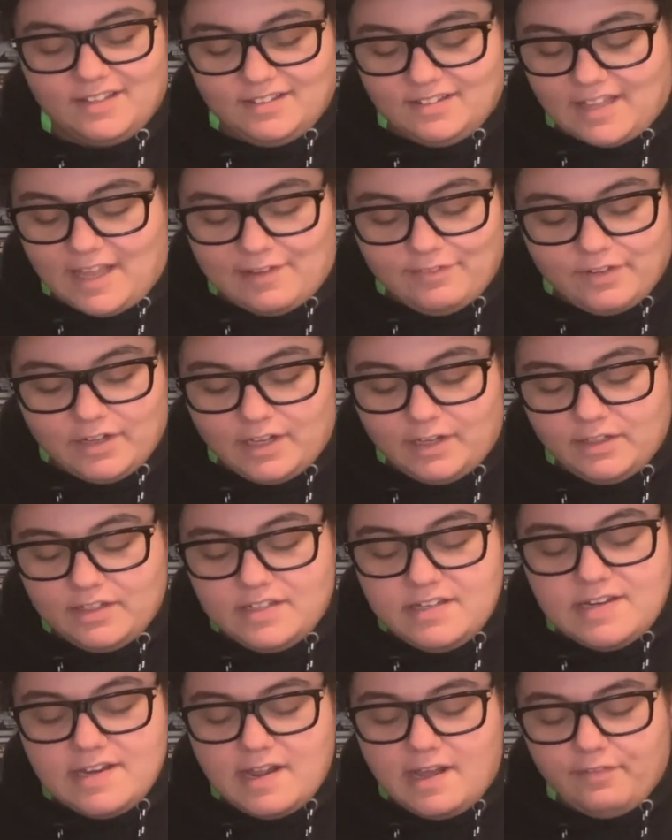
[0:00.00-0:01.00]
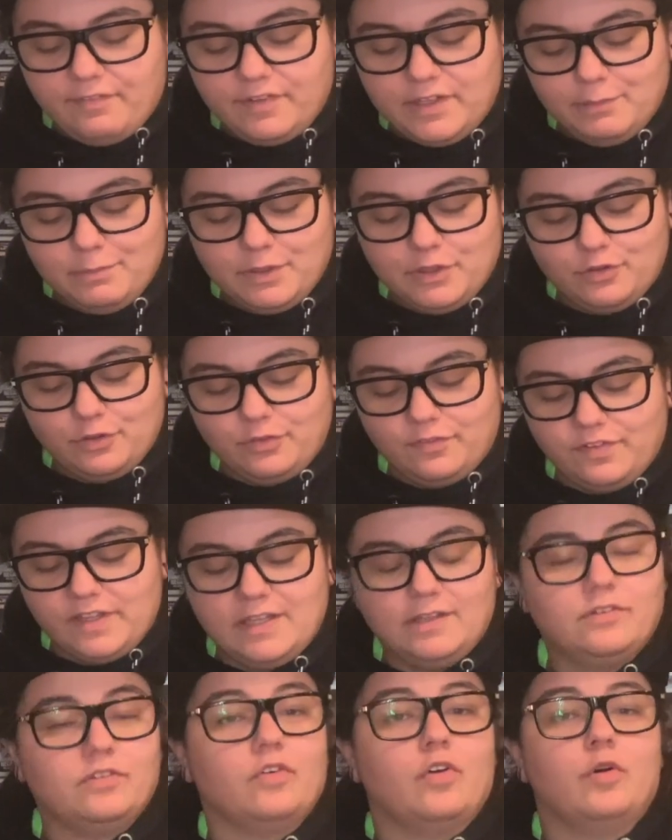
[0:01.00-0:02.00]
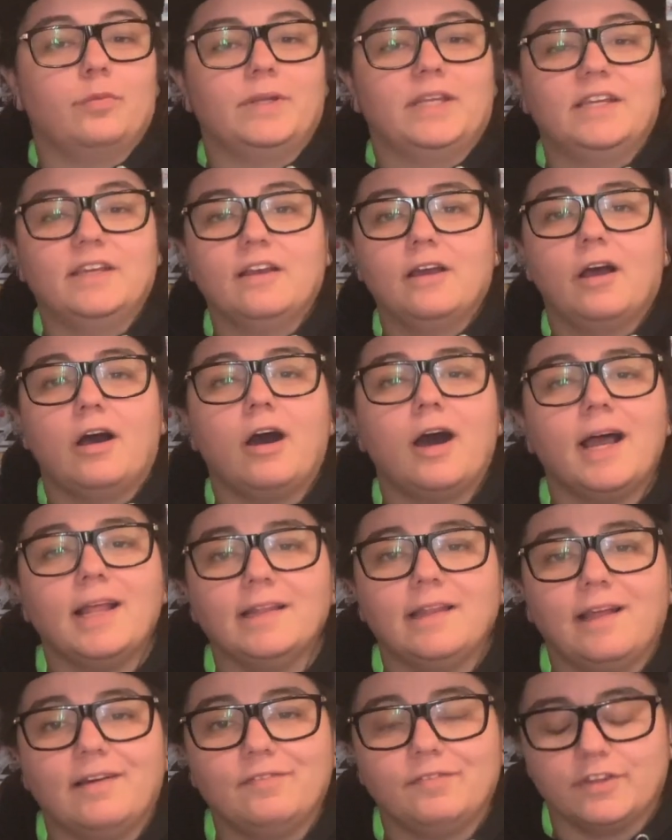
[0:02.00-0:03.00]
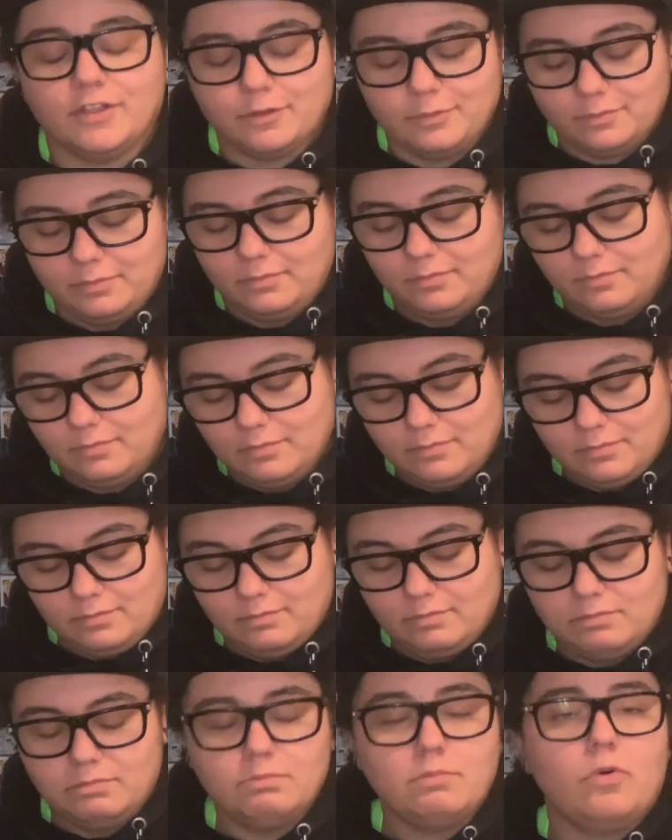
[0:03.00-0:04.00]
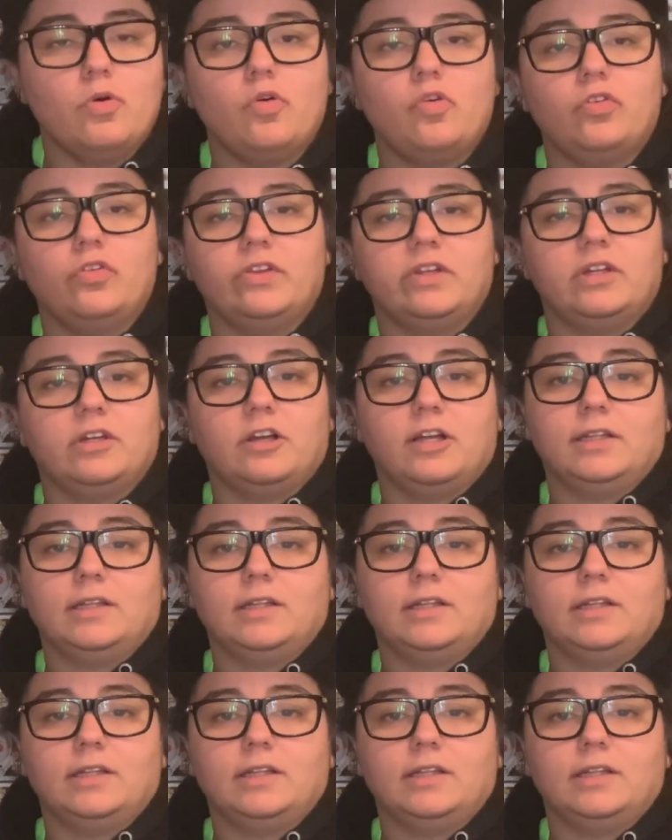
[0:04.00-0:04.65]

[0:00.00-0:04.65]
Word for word: They've done nothing but good things for me. I love them more than I